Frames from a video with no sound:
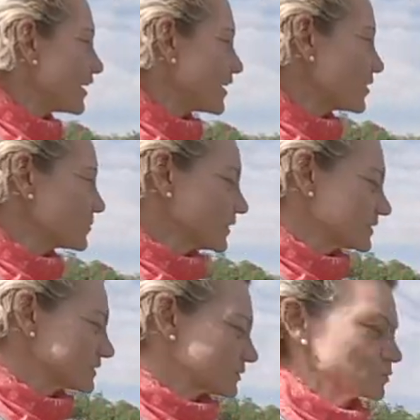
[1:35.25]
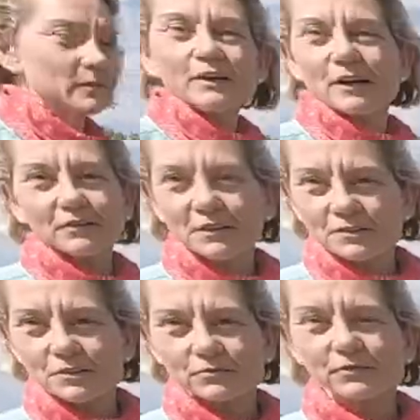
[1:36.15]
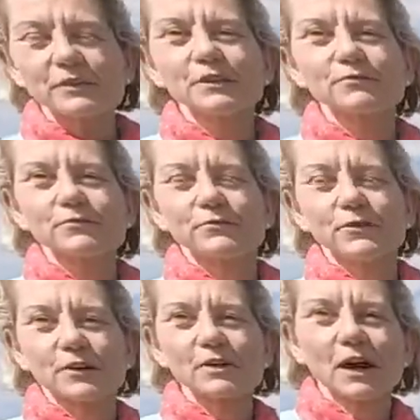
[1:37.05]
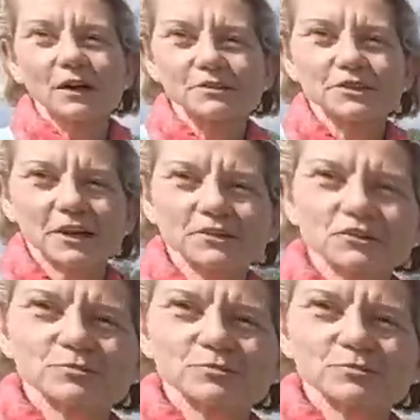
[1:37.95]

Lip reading: It's, to me, I think it's a really very architectural